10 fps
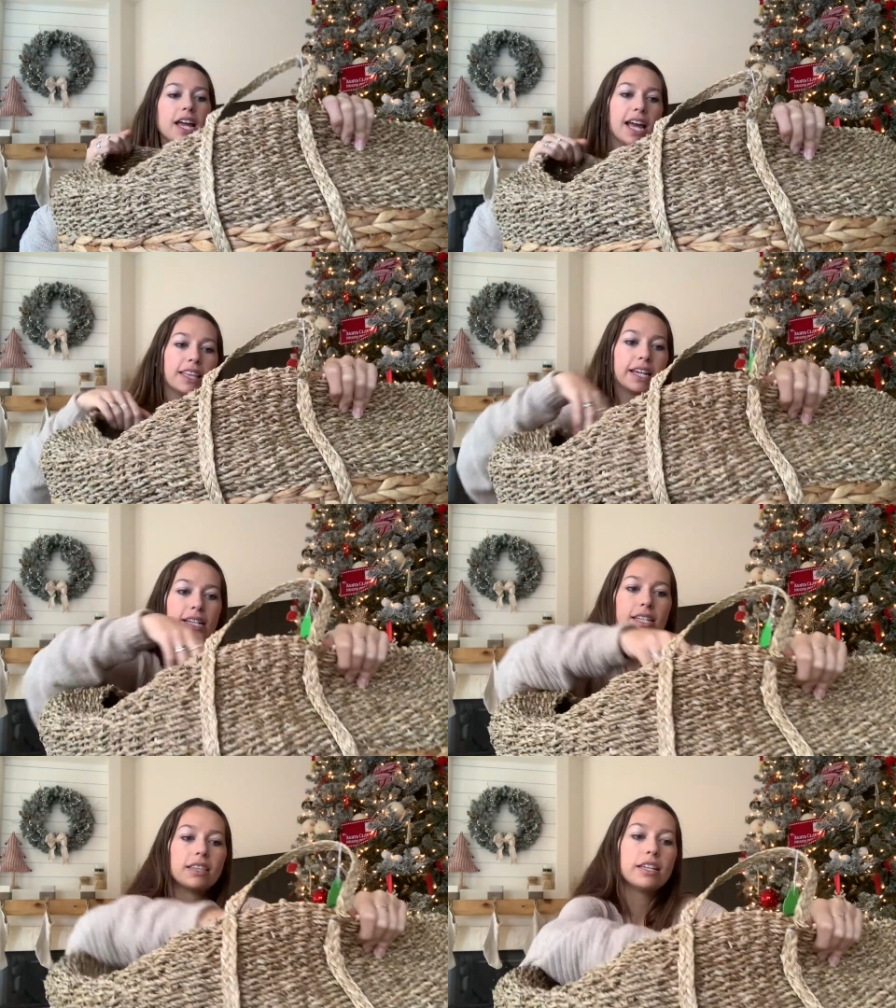And like I
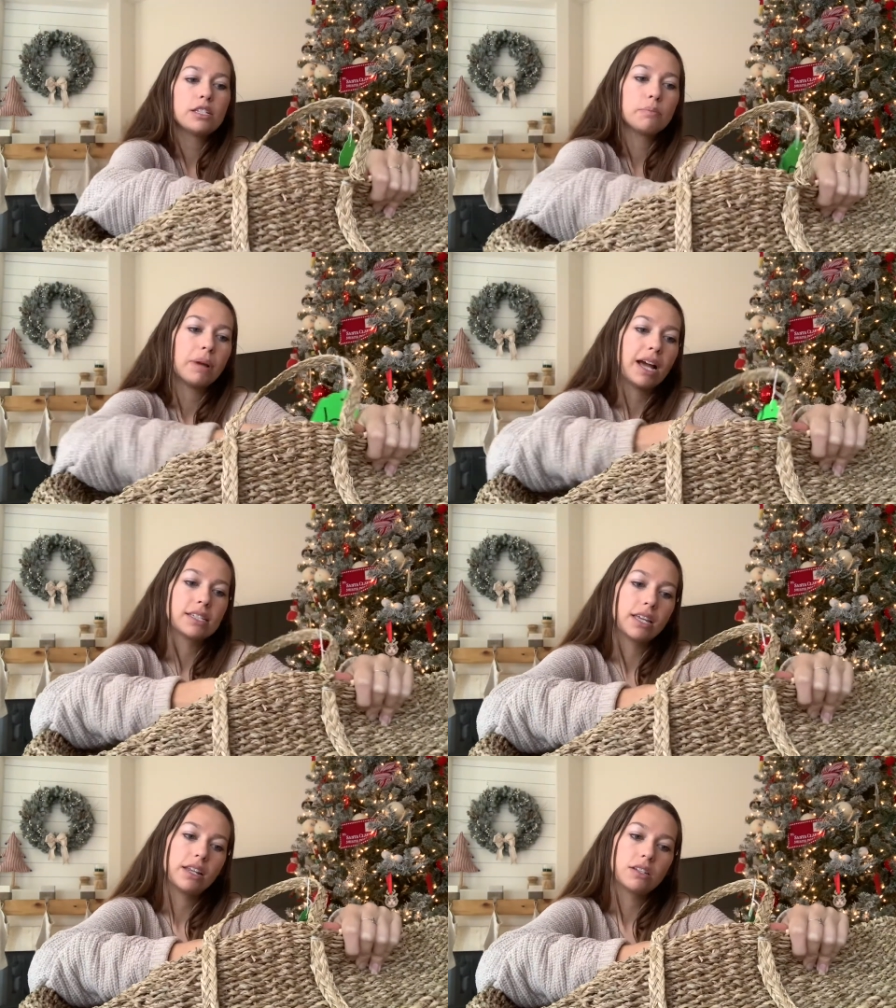said, this
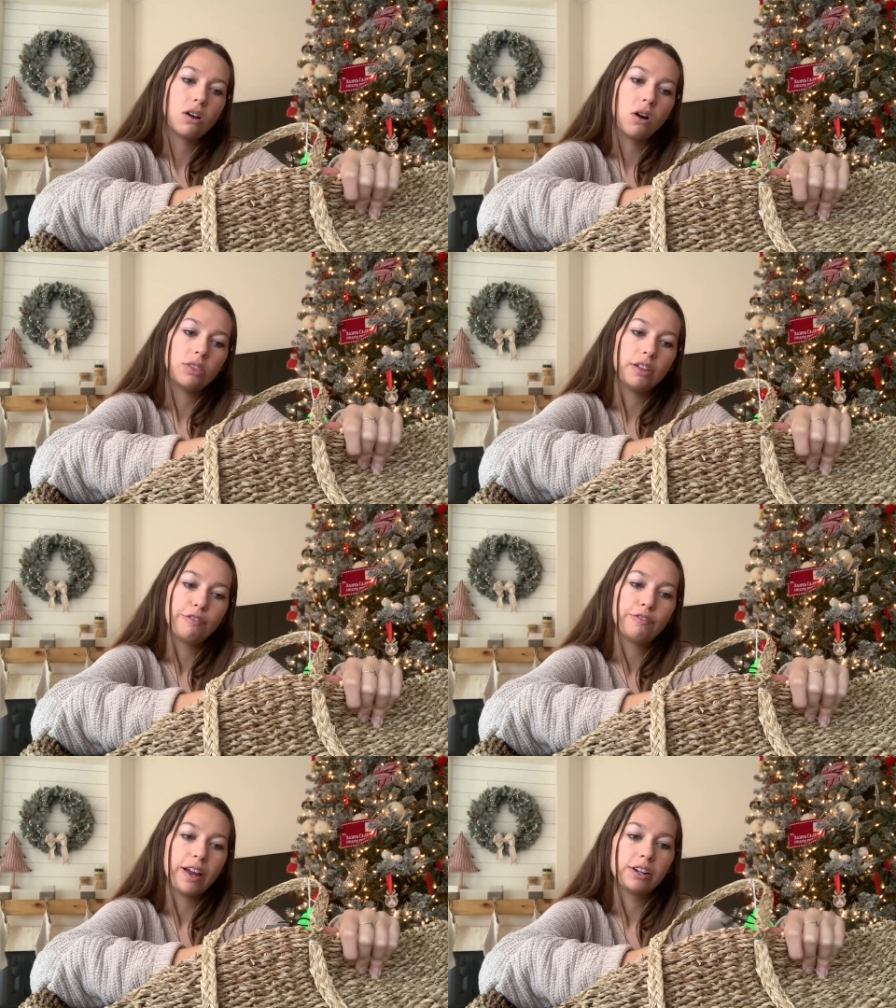basket is called the
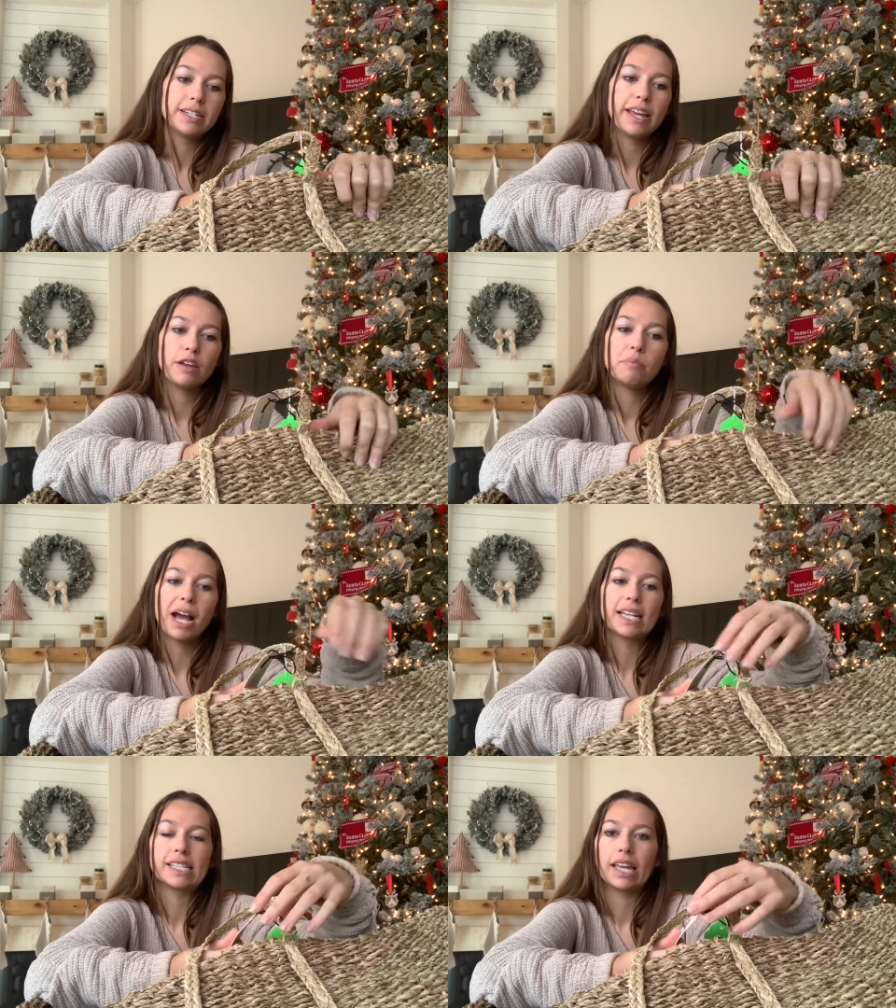Faraday
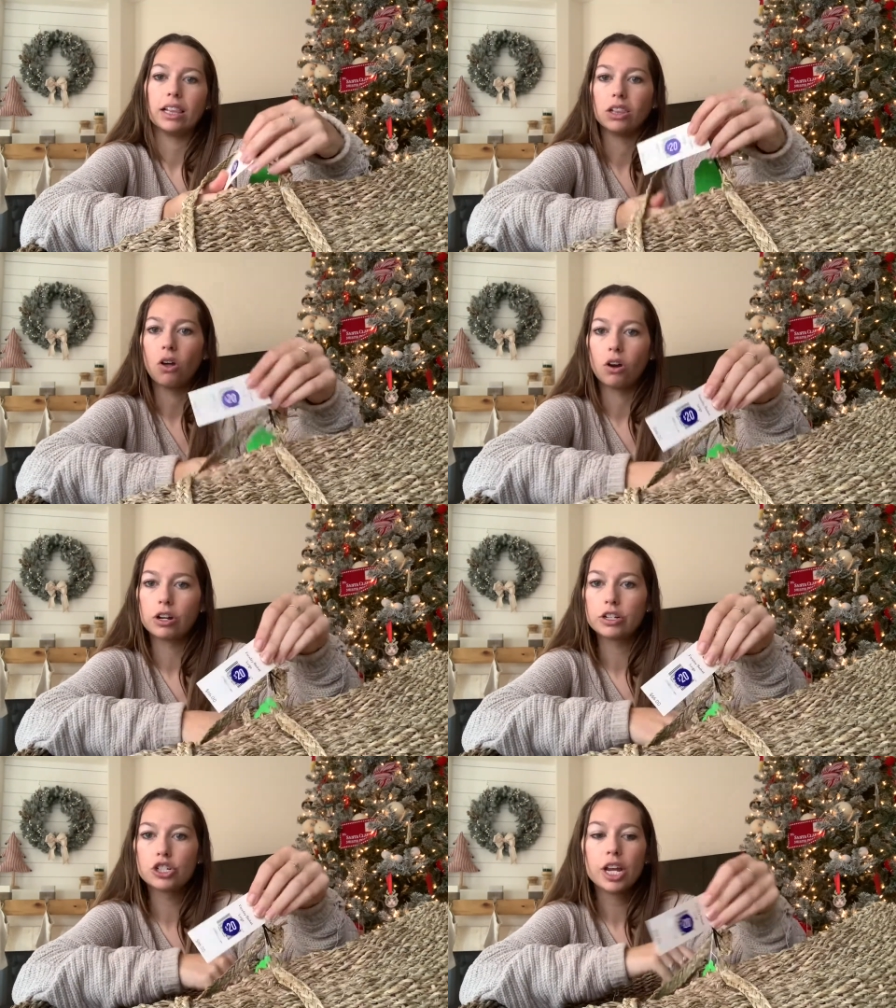Basket
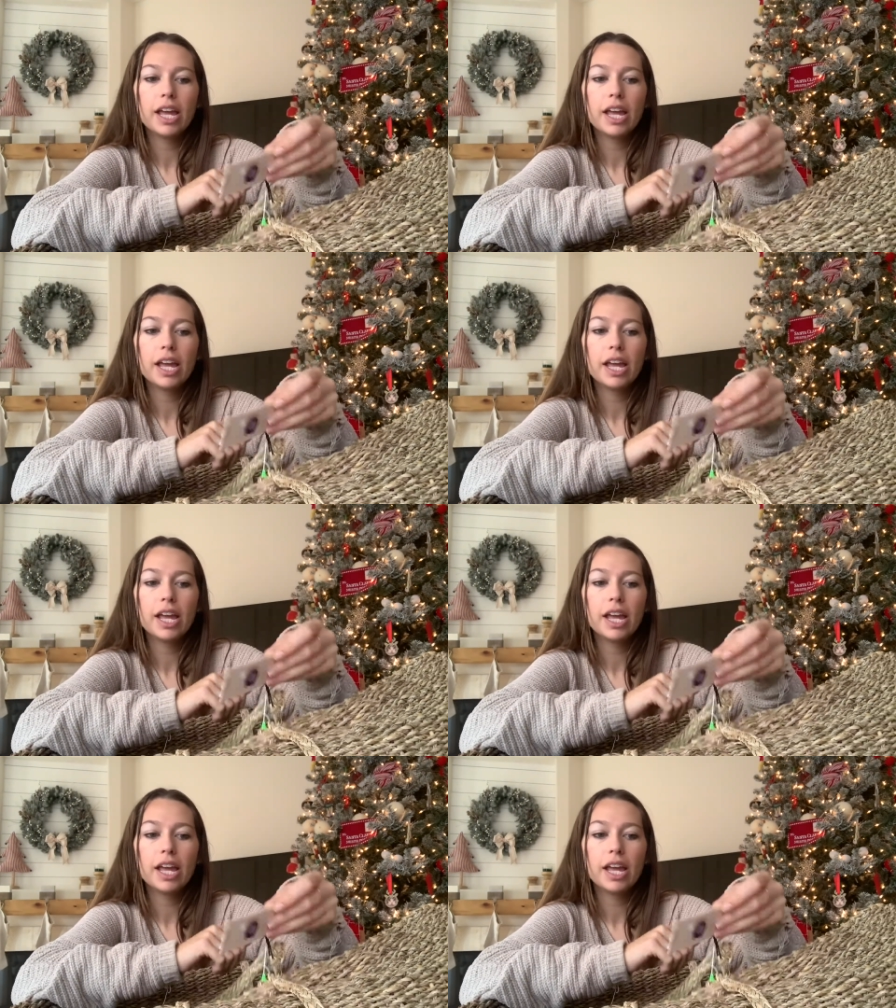Large,